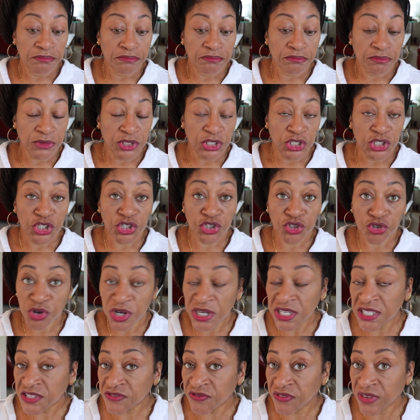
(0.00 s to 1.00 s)
the
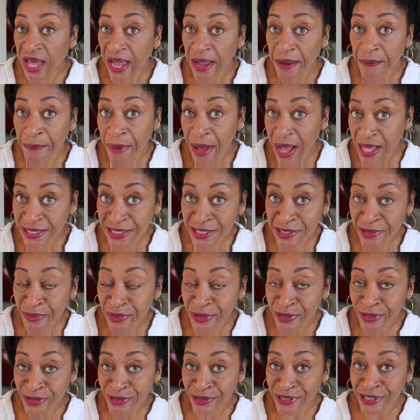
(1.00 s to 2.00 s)
shortest flight
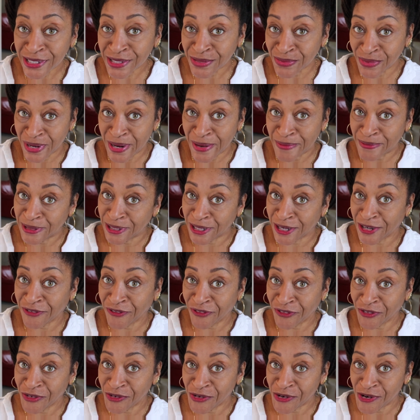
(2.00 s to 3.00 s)
possible is what I'm looking
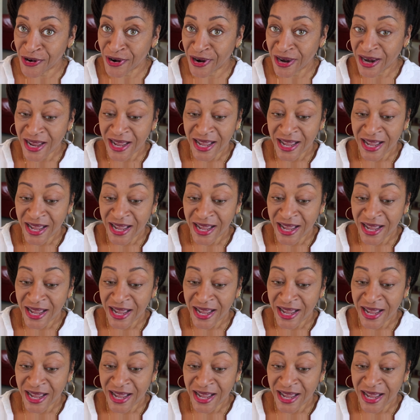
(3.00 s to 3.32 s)
for.